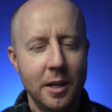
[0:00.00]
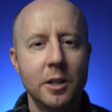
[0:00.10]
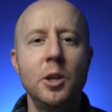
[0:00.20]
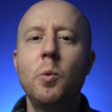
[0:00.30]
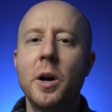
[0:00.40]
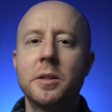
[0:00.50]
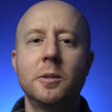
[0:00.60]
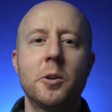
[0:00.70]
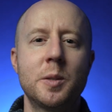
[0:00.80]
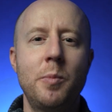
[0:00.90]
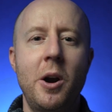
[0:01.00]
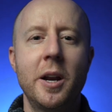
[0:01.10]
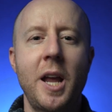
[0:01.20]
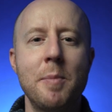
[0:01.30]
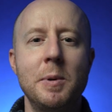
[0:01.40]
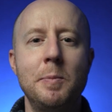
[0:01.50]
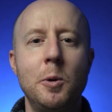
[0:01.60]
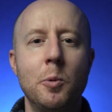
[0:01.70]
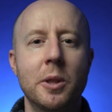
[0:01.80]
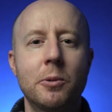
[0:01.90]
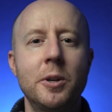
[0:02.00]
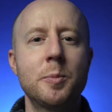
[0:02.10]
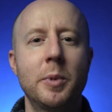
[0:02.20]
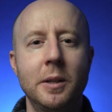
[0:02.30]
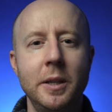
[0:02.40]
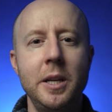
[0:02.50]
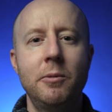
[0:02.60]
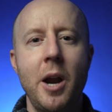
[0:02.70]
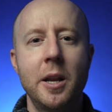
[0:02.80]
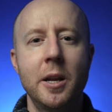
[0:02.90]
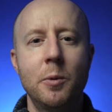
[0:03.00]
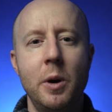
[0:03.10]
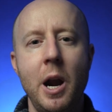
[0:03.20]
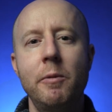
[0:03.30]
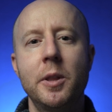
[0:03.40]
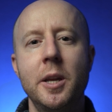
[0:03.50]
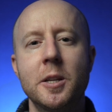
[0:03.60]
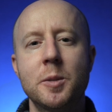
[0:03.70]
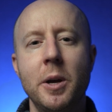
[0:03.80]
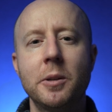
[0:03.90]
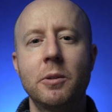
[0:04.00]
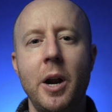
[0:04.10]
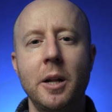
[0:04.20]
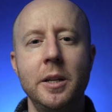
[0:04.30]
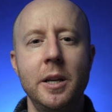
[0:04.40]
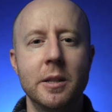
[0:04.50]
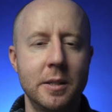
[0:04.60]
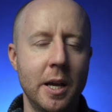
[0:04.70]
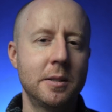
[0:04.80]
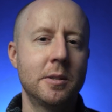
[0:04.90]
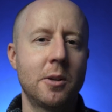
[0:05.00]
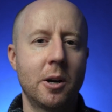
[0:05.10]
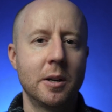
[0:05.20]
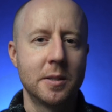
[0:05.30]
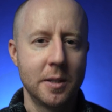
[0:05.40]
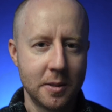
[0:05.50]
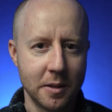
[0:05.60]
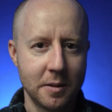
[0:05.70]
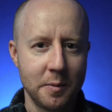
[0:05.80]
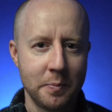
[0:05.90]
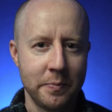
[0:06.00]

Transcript: You want to look smart and capable with crisp, clean writing where everything is spelled correctly and the tenses are consistent.